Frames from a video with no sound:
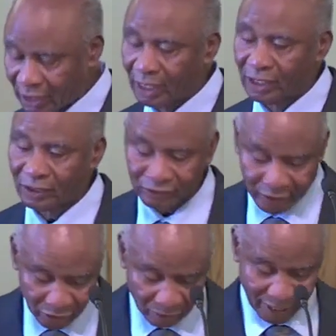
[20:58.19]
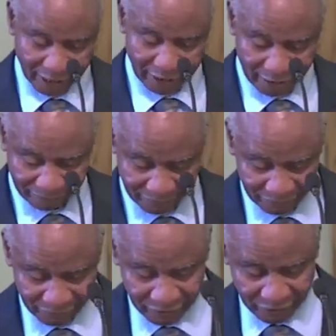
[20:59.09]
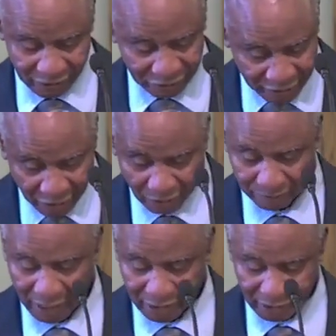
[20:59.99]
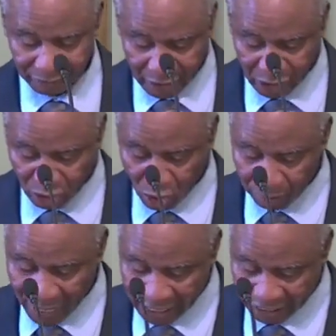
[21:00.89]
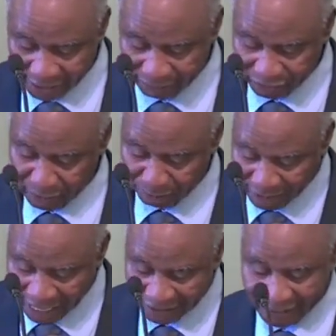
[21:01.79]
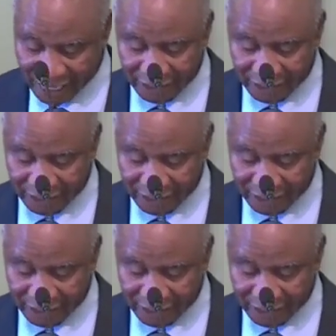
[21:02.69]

stir up that gift. Mm-hmm. Stir up that gift. Stirring up our gifts implies that